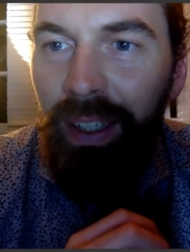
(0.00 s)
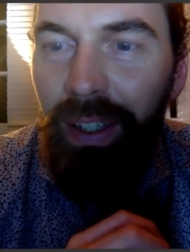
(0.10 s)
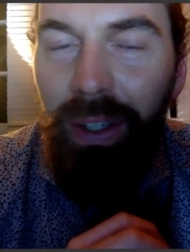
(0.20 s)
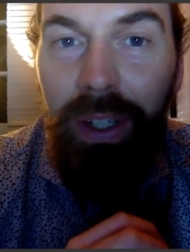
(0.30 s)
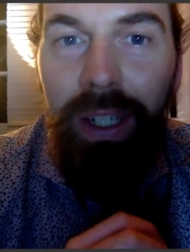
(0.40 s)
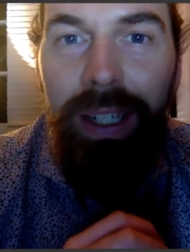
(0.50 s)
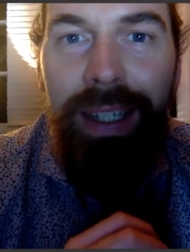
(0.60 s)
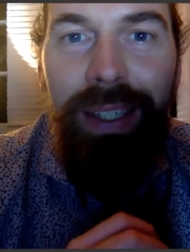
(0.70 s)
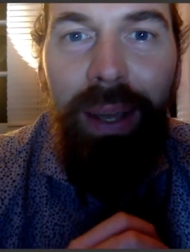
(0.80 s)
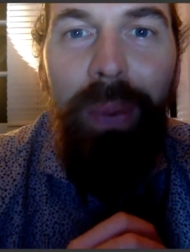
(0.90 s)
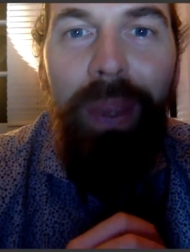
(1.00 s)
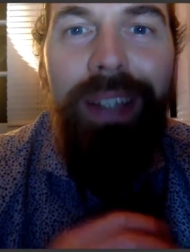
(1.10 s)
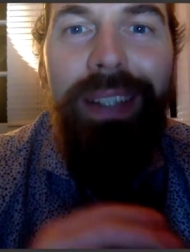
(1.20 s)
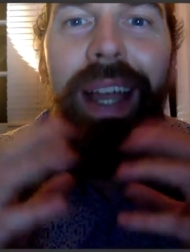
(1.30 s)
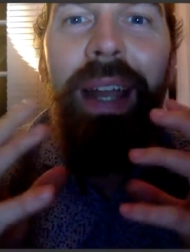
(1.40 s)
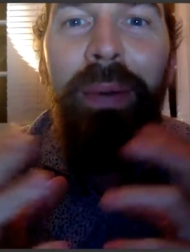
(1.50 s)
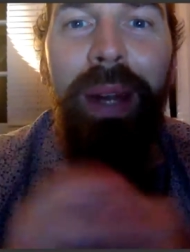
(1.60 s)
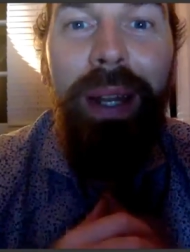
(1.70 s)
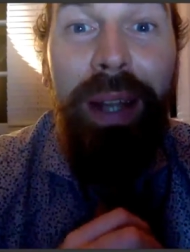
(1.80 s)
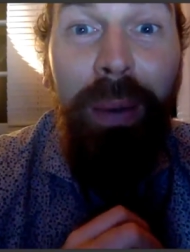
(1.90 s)
Good. So we are starting
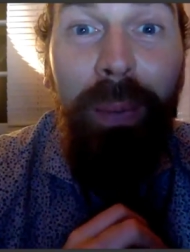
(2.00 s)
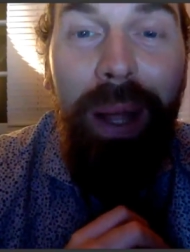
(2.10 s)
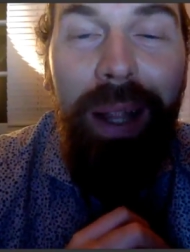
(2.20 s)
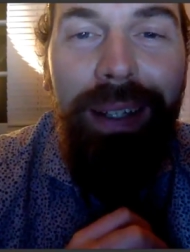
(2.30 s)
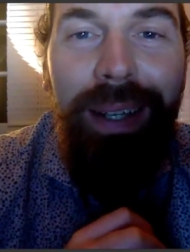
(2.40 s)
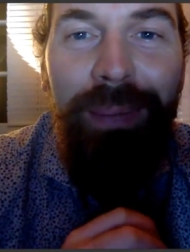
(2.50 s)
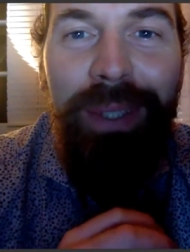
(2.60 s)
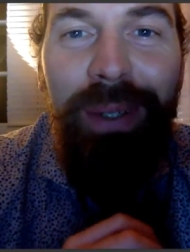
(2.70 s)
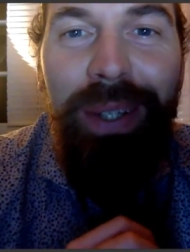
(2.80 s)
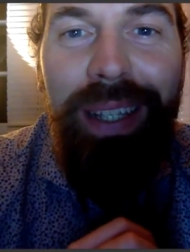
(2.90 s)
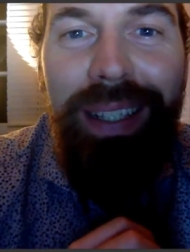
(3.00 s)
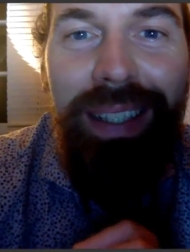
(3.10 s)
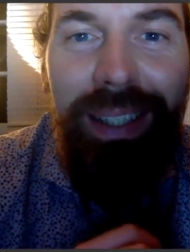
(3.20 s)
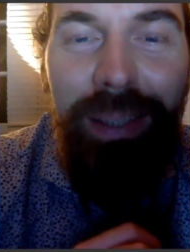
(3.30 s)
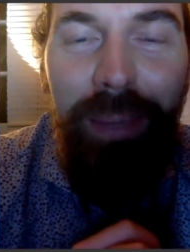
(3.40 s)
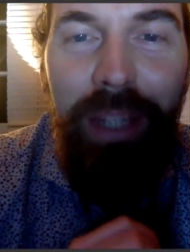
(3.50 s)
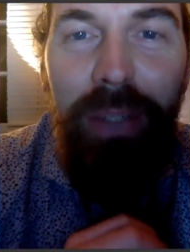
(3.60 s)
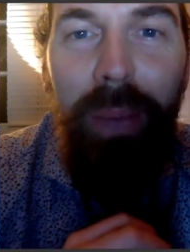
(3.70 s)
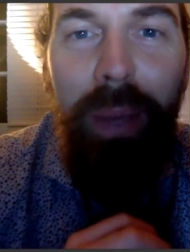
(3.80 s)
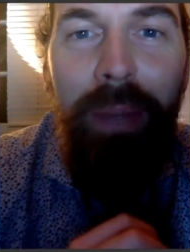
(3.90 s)
right now. Welcome to this
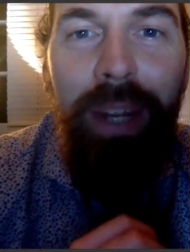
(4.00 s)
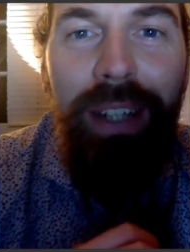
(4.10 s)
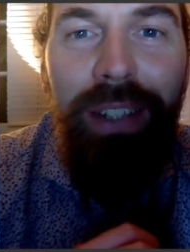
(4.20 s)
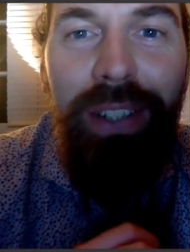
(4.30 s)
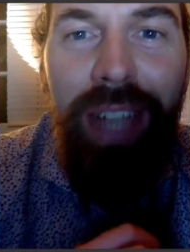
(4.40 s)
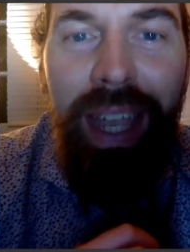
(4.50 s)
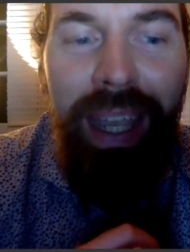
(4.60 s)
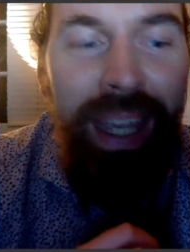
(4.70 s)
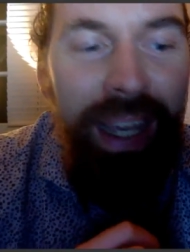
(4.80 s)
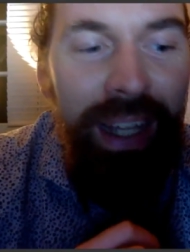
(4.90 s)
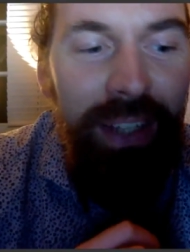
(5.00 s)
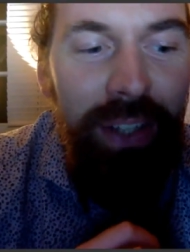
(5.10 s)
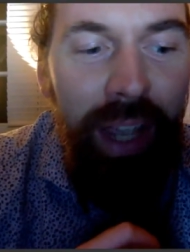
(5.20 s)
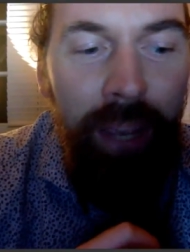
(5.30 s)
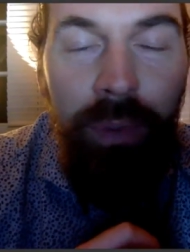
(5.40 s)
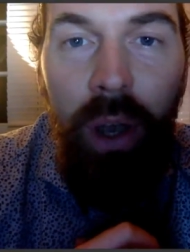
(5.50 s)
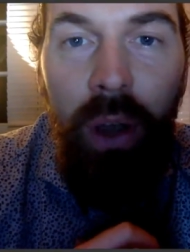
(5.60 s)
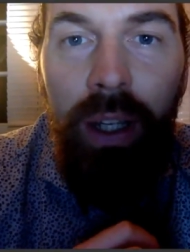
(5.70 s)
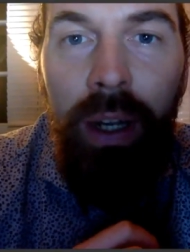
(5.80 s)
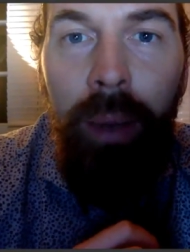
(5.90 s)
special webinar today. Today I'm
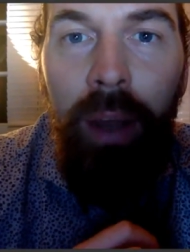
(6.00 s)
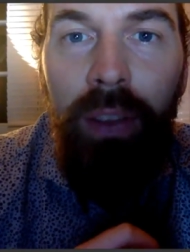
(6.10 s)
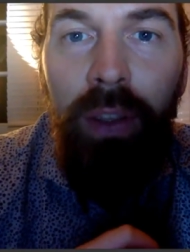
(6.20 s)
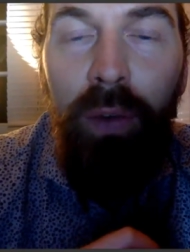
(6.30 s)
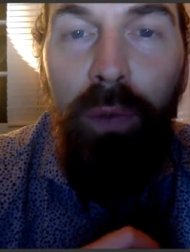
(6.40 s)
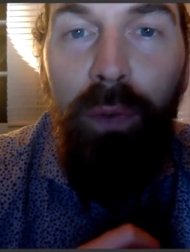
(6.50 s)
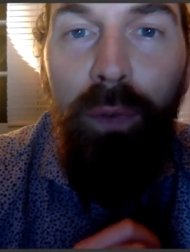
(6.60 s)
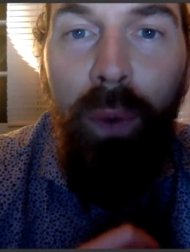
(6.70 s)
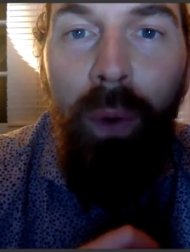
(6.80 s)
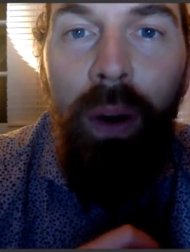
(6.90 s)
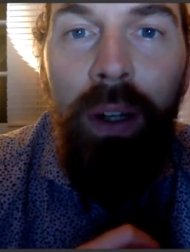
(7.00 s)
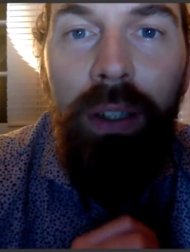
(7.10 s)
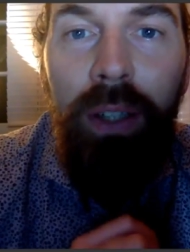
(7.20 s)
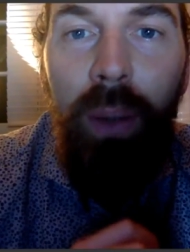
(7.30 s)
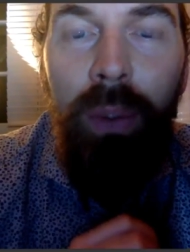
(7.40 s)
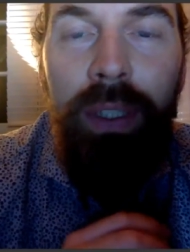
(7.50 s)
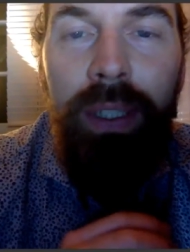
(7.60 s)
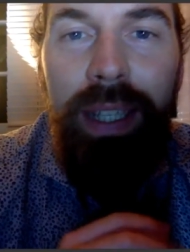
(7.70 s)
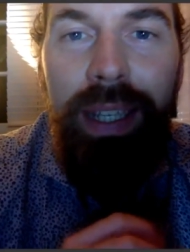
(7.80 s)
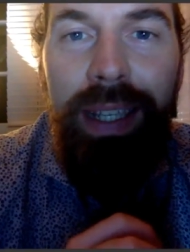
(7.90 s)
talking about the 4
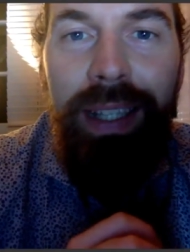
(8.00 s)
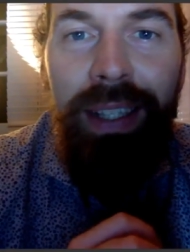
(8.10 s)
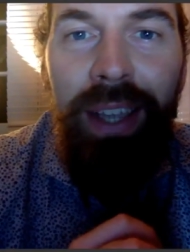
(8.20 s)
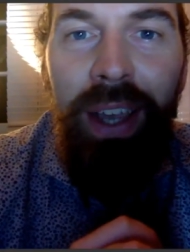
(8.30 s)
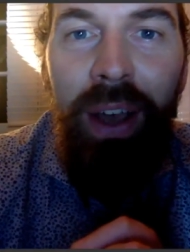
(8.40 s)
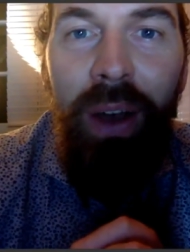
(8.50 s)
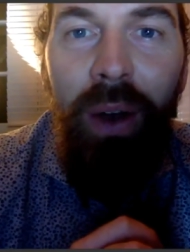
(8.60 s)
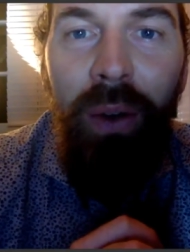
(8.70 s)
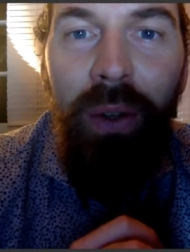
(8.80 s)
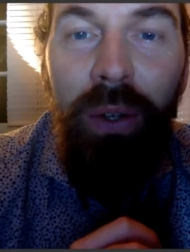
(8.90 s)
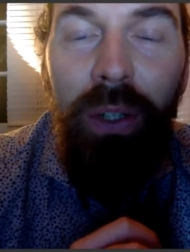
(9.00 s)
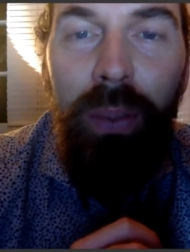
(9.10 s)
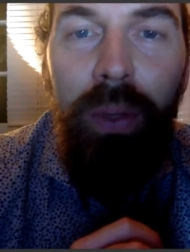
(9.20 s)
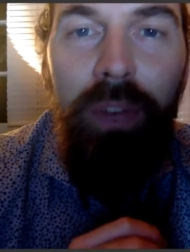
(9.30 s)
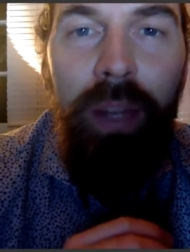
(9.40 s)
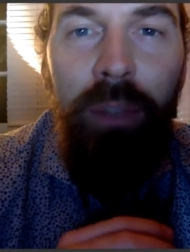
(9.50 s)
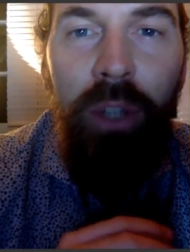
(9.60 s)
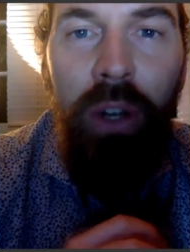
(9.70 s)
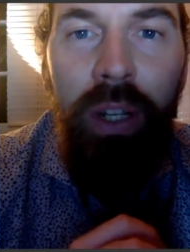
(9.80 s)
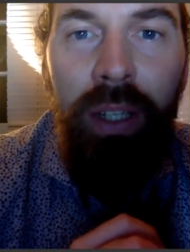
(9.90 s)
golden keys on your twin flame
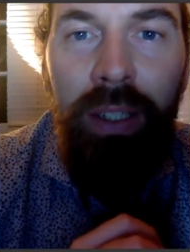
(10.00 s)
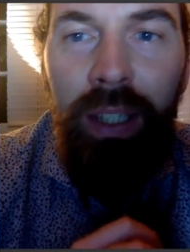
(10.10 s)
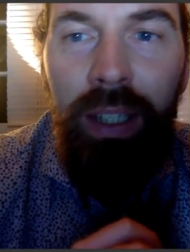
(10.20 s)
journey.